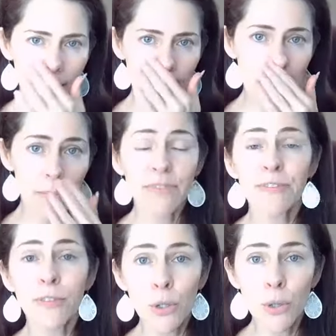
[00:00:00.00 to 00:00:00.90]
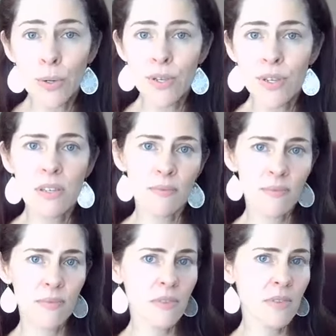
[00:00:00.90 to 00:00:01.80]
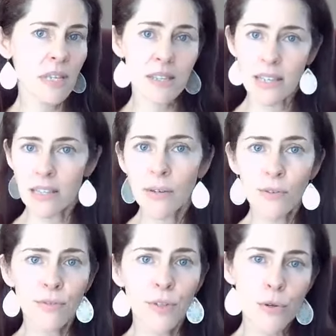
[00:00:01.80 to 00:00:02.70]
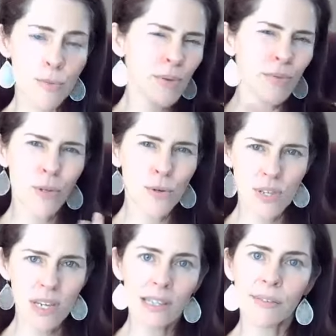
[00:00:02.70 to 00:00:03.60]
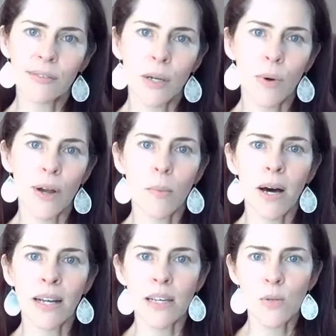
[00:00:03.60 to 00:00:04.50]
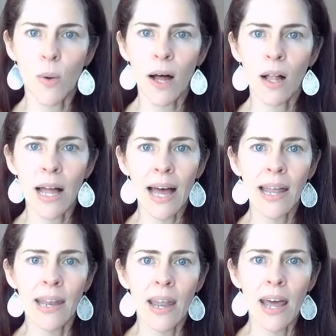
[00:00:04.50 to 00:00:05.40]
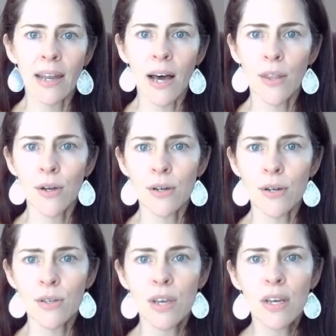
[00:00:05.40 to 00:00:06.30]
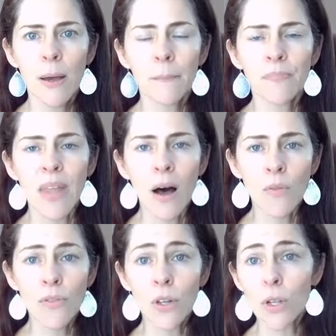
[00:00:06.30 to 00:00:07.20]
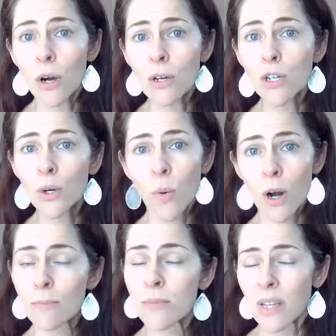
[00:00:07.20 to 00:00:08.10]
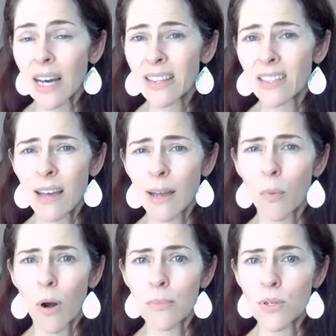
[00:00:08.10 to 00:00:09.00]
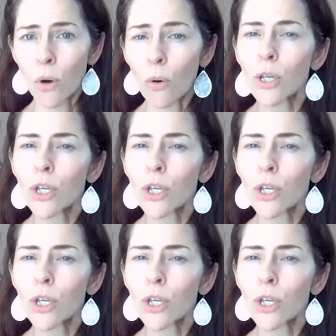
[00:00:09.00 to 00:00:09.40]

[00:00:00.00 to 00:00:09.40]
Flukes, things like liver flukes, but flukes can live anywhere in the body as well, and others. Now, the larger worms, like the tapeworms, don't